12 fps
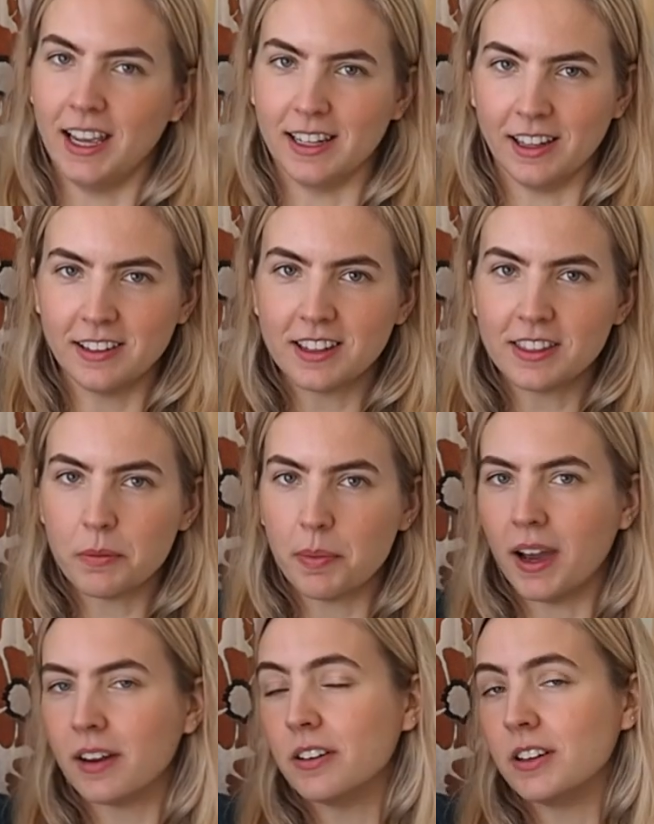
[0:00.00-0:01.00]
I like that the
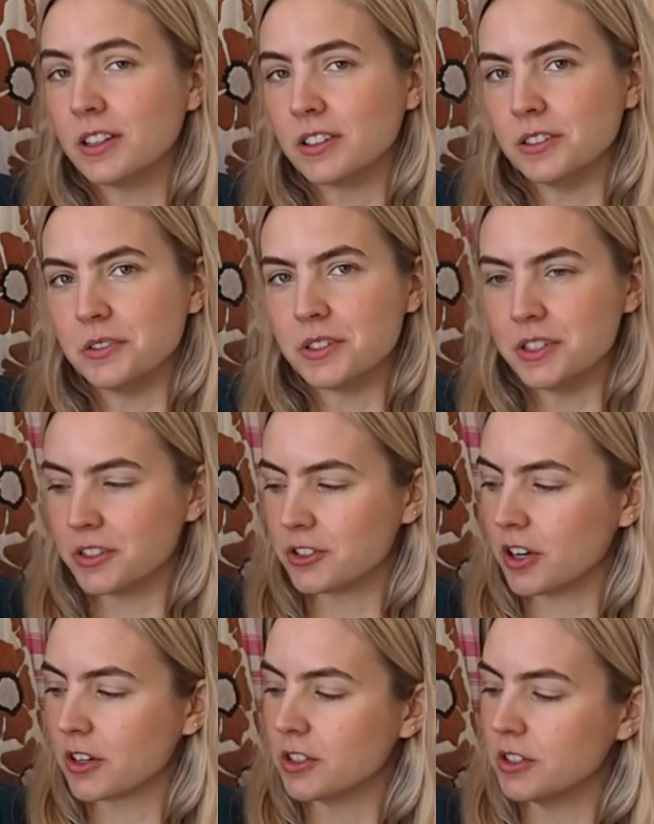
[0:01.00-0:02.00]
pattern includes
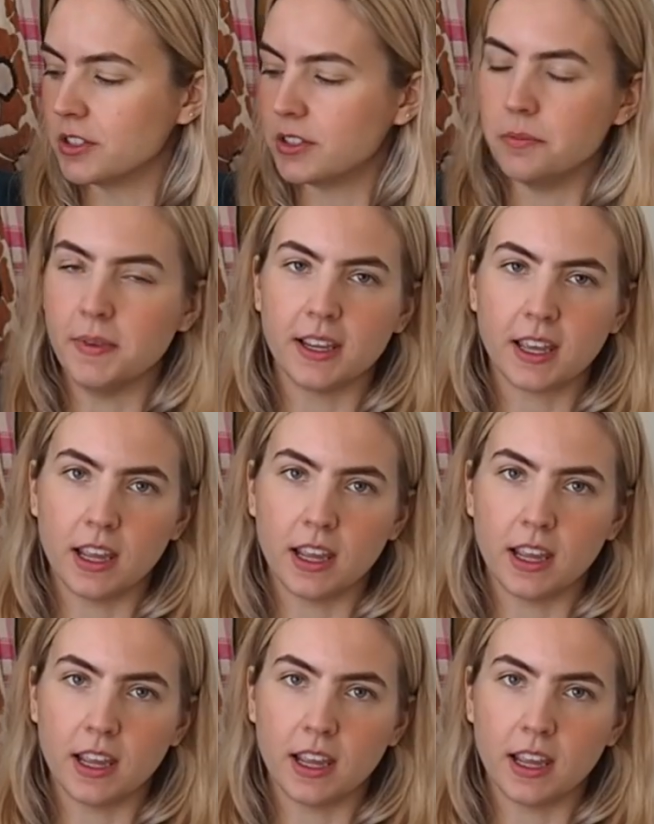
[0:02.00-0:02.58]
instructions to make